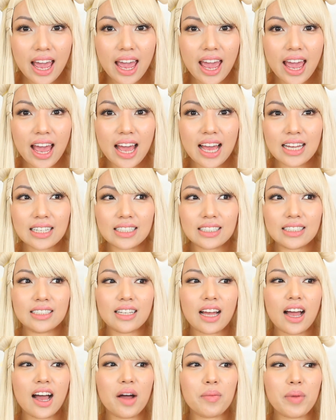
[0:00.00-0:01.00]
and
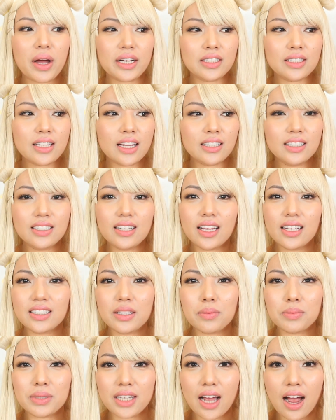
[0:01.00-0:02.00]
I just had to take
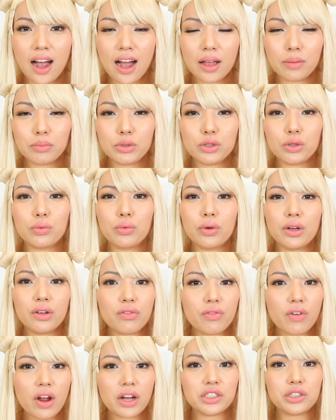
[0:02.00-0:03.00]
some time to
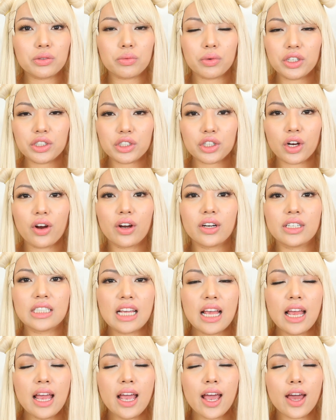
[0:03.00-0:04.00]
refresh, recharge,
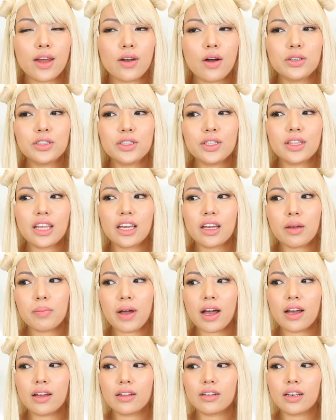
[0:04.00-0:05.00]
and also think
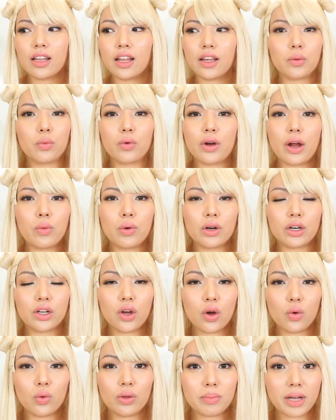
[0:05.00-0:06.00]
about like where I want to
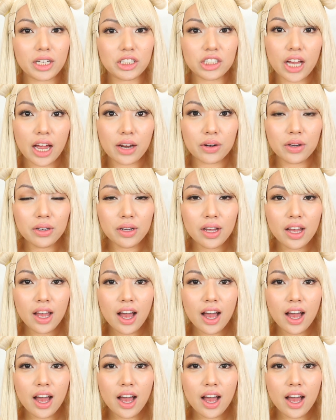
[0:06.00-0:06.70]
go with my channel.